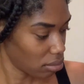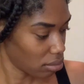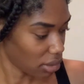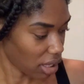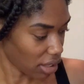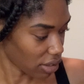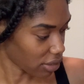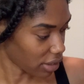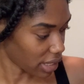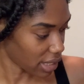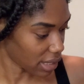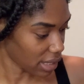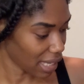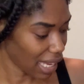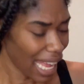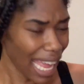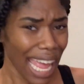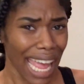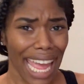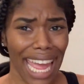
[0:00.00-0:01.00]
that's crazy
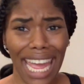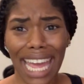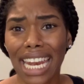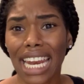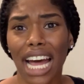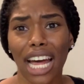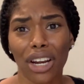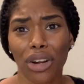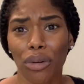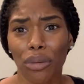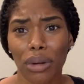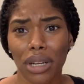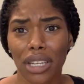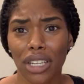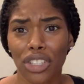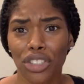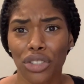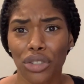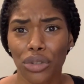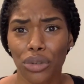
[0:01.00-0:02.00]
and i don't want
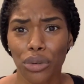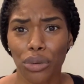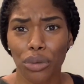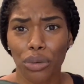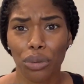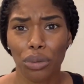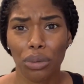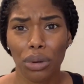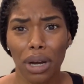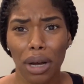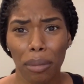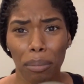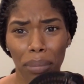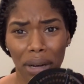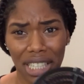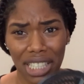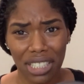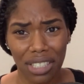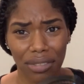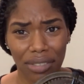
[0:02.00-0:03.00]
to do a
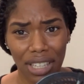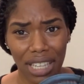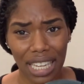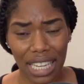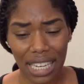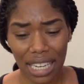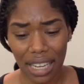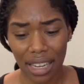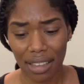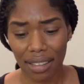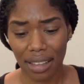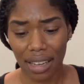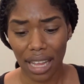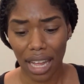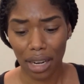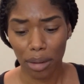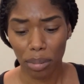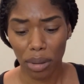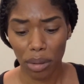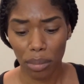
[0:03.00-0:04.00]
bunch of cleaning because a
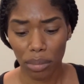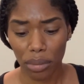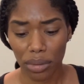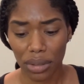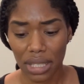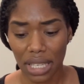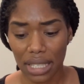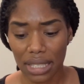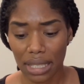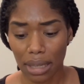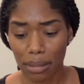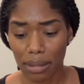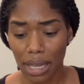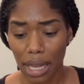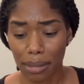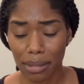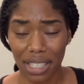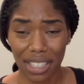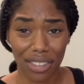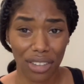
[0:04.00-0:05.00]
lot of people say
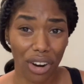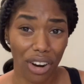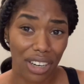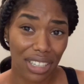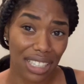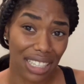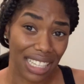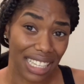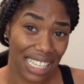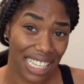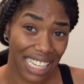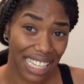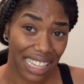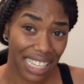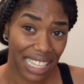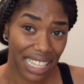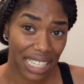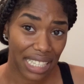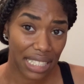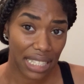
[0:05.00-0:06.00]
sometimes it's hard to clean
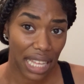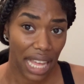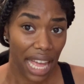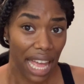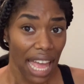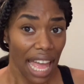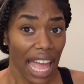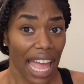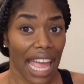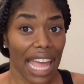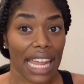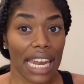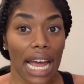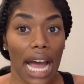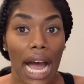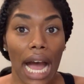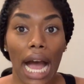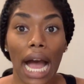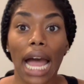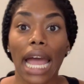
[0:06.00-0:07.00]
these and
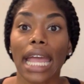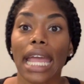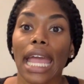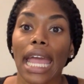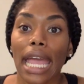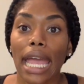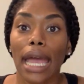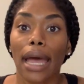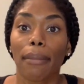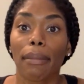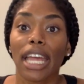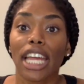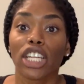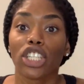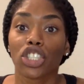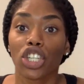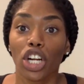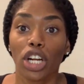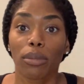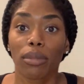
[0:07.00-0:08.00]
i am a
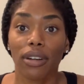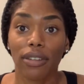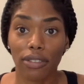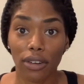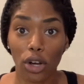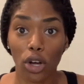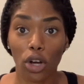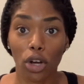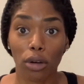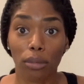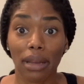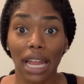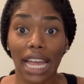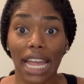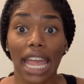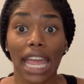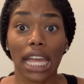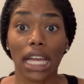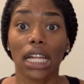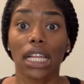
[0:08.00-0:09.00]
germaphobe like
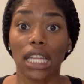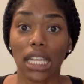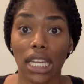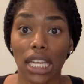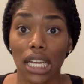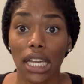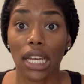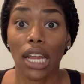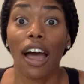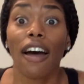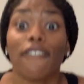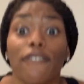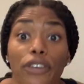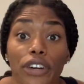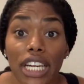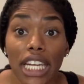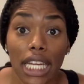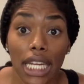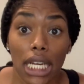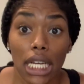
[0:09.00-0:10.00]
a clean
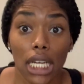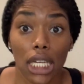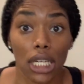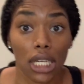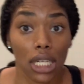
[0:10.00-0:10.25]
freak